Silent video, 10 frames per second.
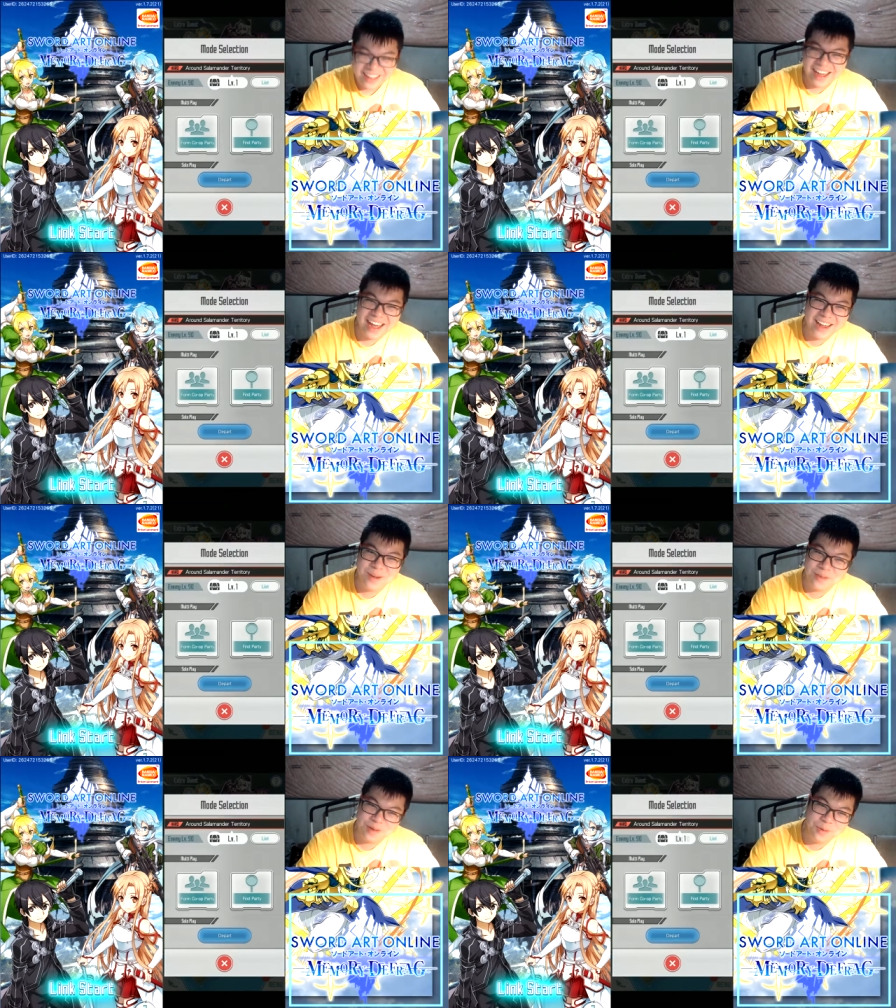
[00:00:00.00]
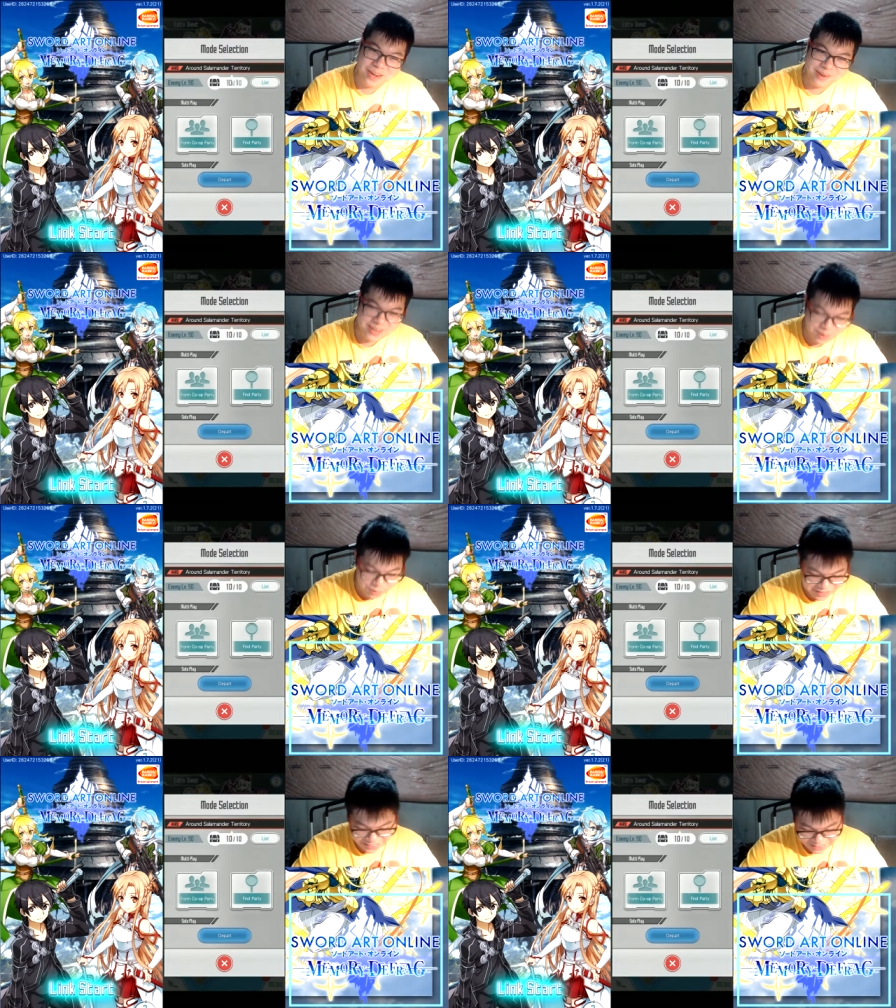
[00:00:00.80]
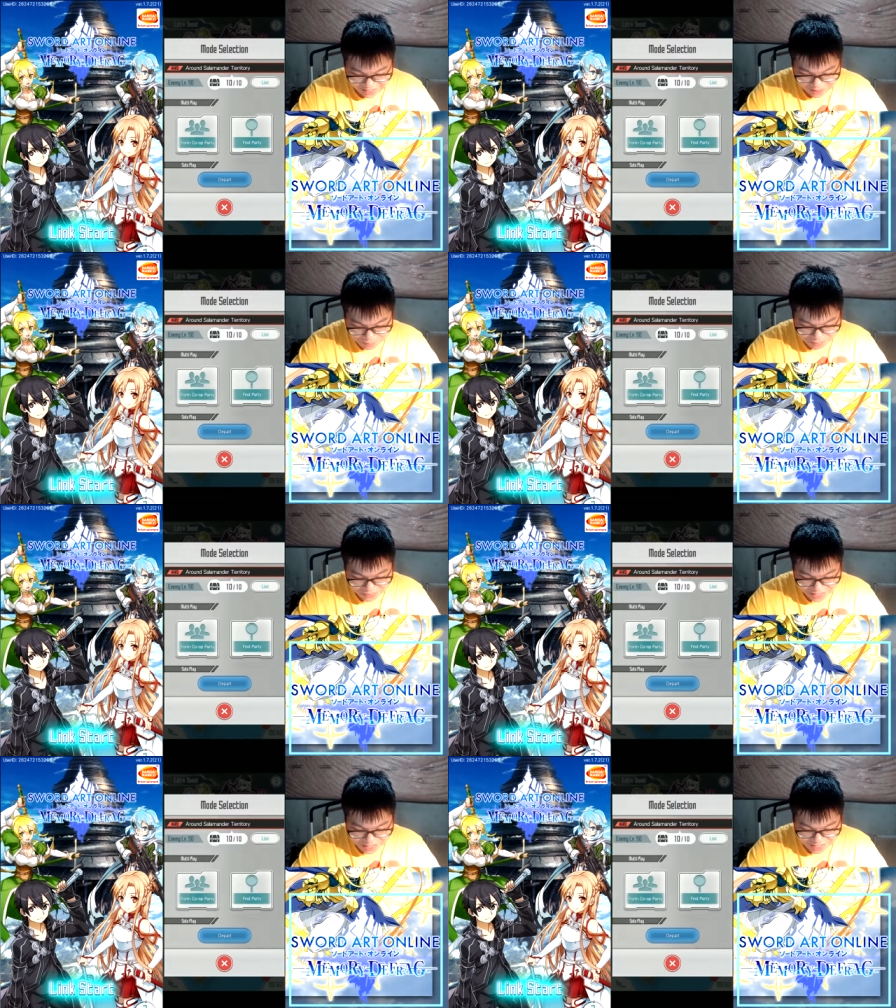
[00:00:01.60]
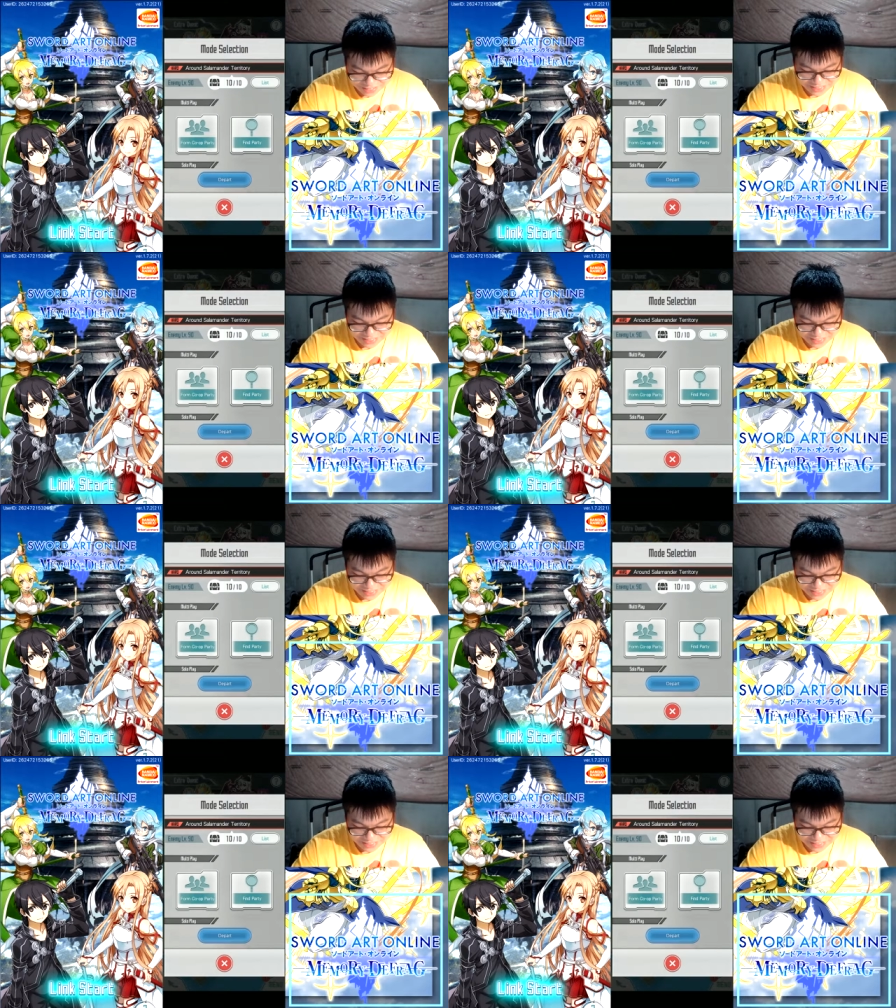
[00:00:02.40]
I know the way to deal with this guy. It's